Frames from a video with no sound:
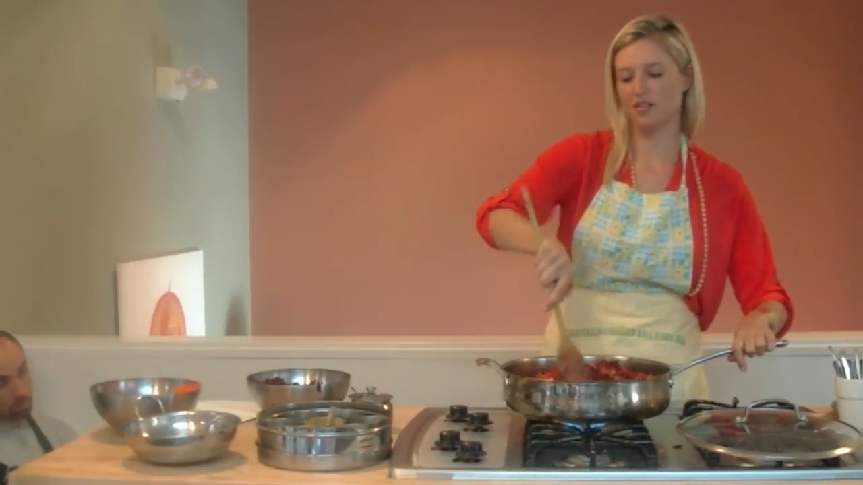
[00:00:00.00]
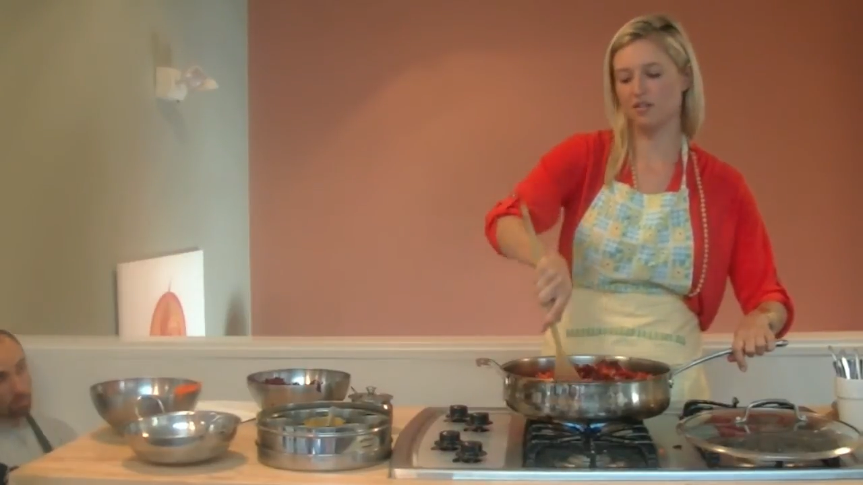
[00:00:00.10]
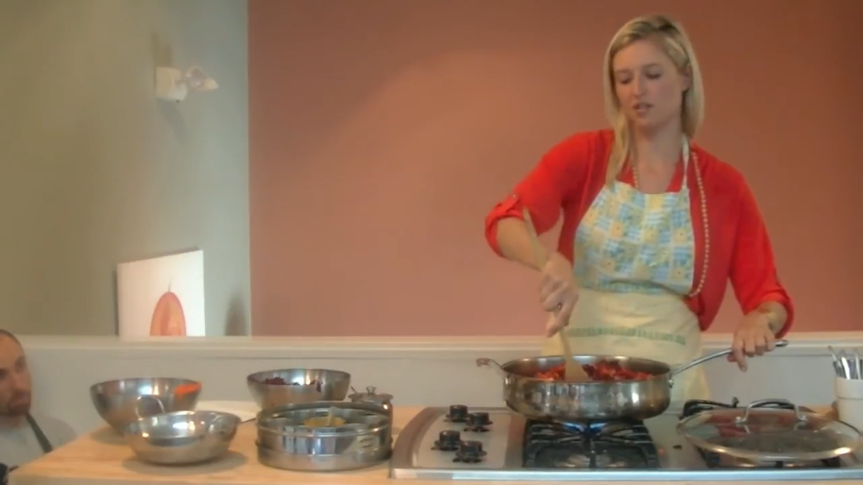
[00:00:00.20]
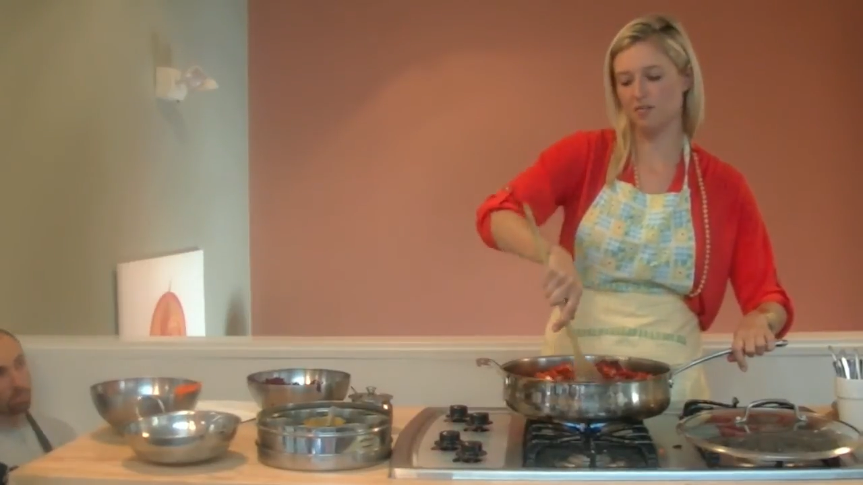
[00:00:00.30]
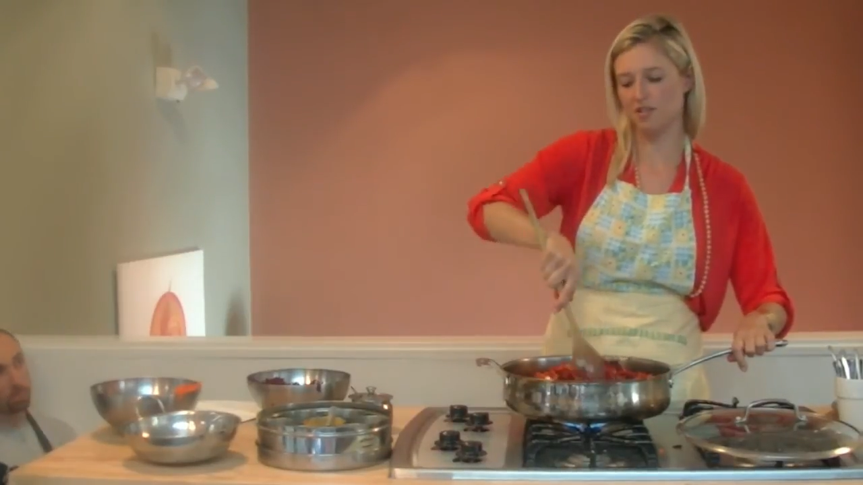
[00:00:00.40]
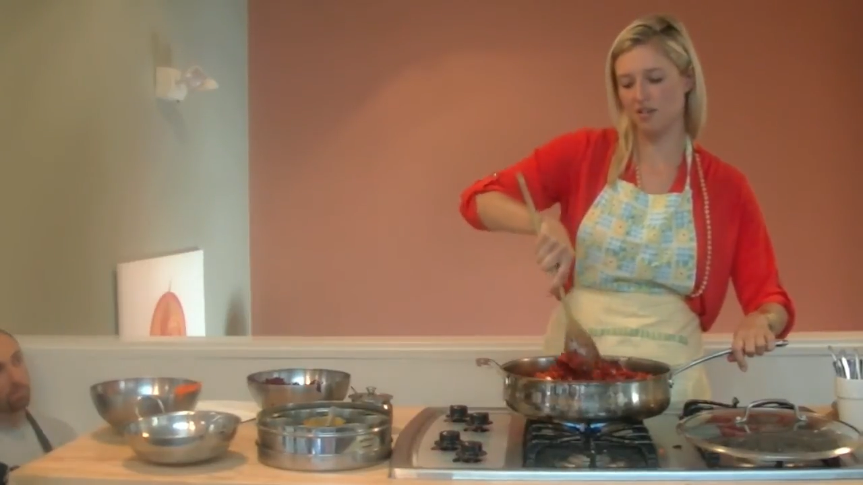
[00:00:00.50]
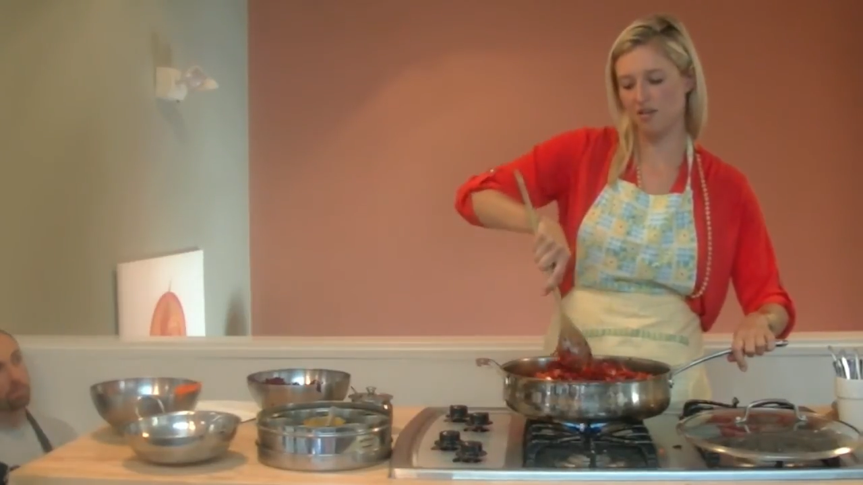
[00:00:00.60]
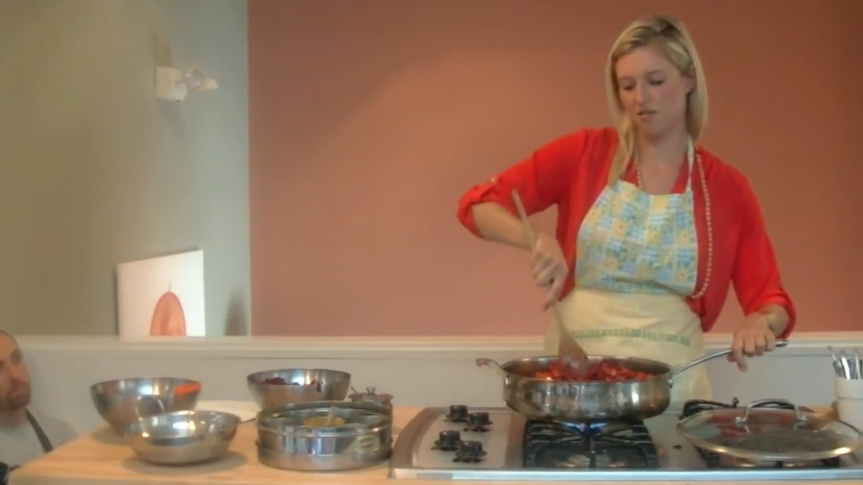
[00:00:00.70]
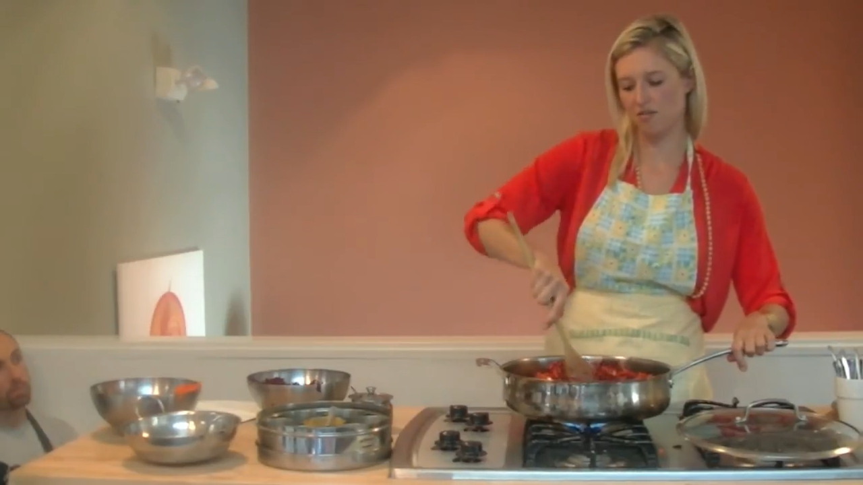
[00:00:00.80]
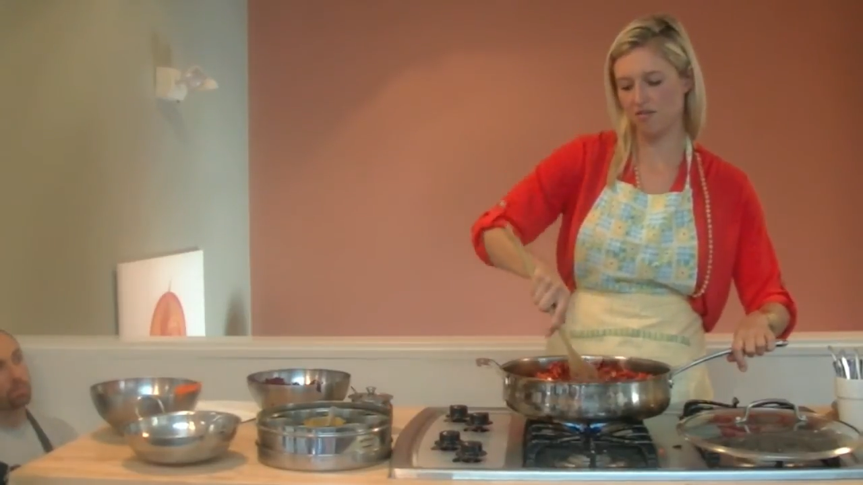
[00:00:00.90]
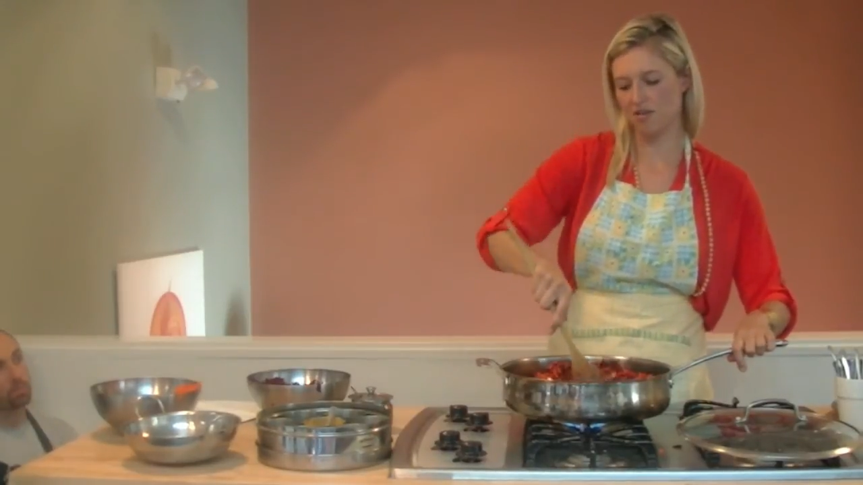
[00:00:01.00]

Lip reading: So it's up to you